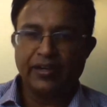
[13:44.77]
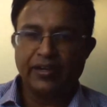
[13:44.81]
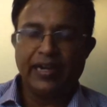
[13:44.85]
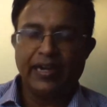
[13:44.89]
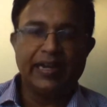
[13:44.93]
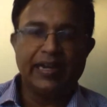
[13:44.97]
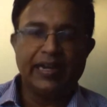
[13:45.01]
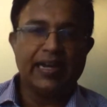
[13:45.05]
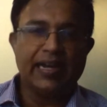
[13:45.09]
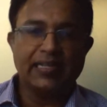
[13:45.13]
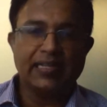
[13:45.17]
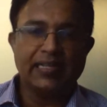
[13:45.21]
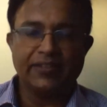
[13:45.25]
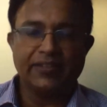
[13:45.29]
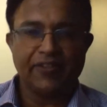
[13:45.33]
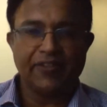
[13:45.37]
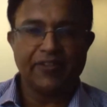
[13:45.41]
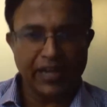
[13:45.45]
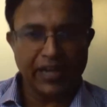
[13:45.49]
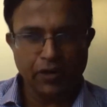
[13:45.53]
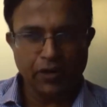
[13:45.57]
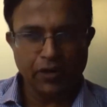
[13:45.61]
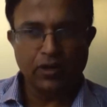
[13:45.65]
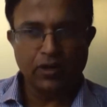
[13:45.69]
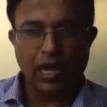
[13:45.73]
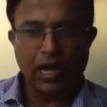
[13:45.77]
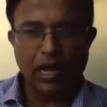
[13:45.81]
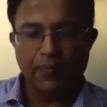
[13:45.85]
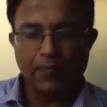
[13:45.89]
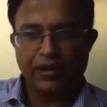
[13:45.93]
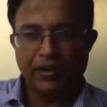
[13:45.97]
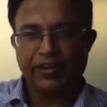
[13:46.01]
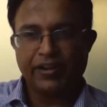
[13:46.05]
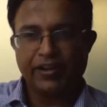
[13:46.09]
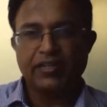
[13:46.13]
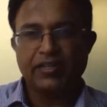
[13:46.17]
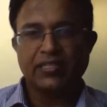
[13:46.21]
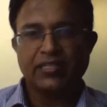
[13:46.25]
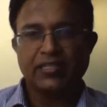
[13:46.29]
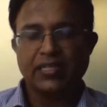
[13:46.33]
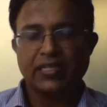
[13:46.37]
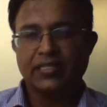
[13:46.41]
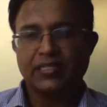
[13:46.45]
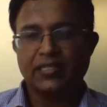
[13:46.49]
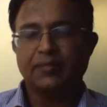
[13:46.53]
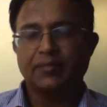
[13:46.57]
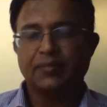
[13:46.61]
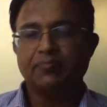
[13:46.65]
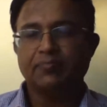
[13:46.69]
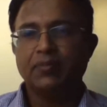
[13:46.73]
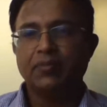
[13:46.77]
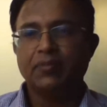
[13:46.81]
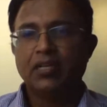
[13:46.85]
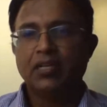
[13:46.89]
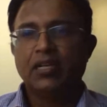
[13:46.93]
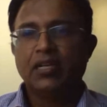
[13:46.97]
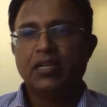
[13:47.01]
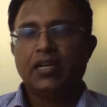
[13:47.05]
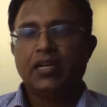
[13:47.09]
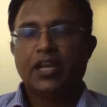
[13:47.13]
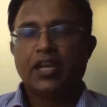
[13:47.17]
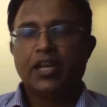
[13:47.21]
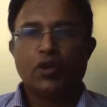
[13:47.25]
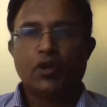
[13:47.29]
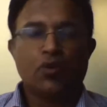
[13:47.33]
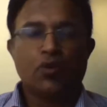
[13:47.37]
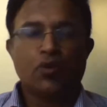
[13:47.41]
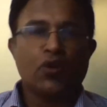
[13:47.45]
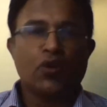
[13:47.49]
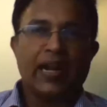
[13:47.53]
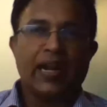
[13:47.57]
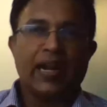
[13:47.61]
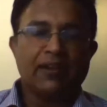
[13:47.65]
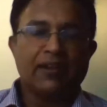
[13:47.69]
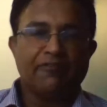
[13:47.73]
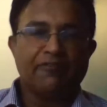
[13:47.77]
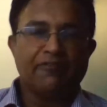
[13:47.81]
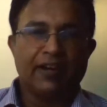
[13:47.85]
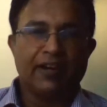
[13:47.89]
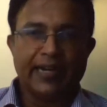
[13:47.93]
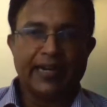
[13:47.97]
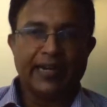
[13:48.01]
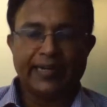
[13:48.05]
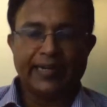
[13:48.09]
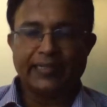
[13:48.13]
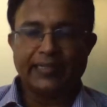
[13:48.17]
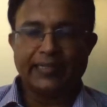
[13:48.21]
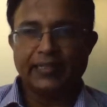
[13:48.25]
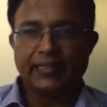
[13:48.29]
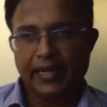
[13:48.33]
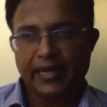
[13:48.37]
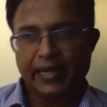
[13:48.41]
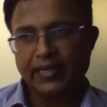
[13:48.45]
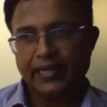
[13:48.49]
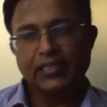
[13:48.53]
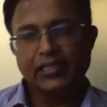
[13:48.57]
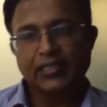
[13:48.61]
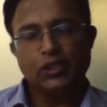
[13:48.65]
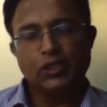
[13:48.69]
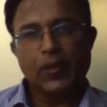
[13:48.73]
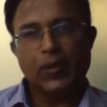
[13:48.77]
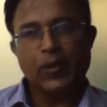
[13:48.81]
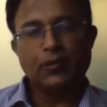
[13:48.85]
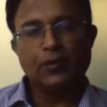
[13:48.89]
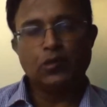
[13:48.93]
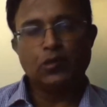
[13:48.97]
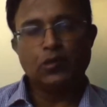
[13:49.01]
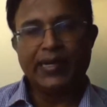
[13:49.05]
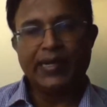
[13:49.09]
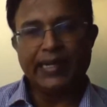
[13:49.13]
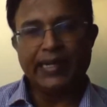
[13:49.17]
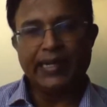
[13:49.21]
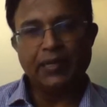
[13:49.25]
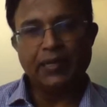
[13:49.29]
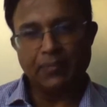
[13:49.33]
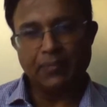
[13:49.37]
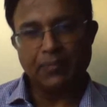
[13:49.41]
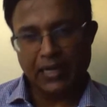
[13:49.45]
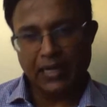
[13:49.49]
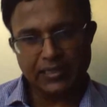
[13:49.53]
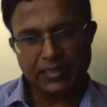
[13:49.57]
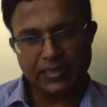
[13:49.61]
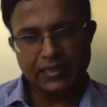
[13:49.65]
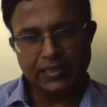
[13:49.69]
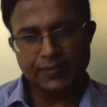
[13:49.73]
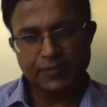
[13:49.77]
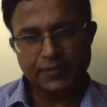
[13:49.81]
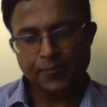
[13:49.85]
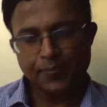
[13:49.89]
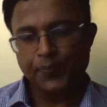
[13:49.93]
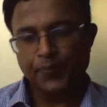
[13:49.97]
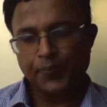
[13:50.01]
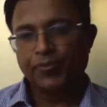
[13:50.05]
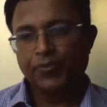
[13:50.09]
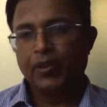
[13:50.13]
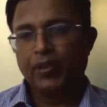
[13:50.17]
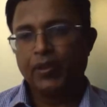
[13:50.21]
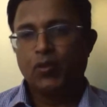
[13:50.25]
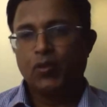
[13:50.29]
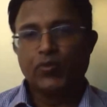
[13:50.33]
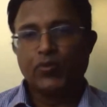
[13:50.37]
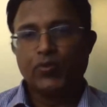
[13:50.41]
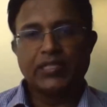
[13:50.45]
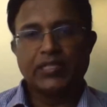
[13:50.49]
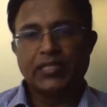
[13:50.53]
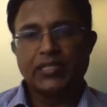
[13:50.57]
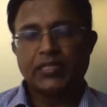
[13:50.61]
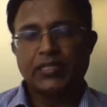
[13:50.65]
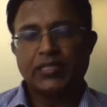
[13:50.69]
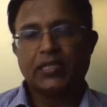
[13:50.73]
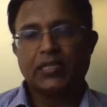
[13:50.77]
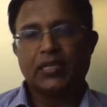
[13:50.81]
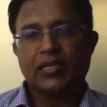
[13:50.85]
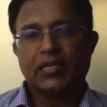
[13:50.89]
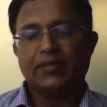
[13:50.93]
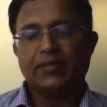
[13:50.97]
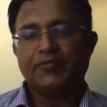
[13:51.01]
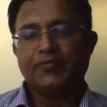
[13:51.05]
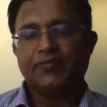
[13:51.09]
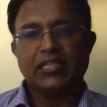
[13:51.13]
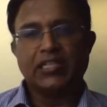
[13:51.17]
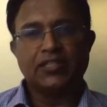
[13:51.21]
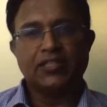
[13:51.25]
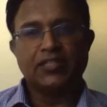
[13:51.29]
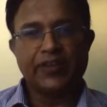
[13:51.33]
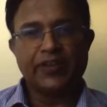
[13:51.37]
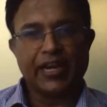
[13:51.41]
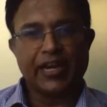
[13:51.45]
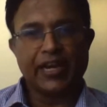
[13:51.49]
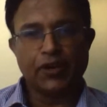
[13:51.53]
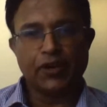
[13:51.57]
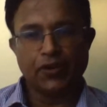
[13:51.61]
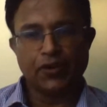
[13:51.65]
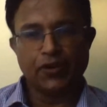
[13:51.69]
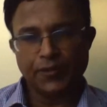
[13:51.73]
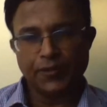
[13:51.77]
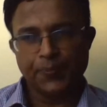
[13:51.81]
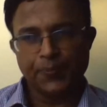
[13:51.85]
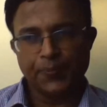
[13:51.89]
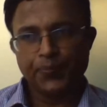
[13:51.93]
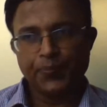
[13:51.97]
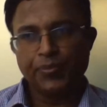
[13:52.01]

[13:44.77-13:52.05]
India has a very good arbitration system. You could get a verdict in 12 to 18 months, which is very good.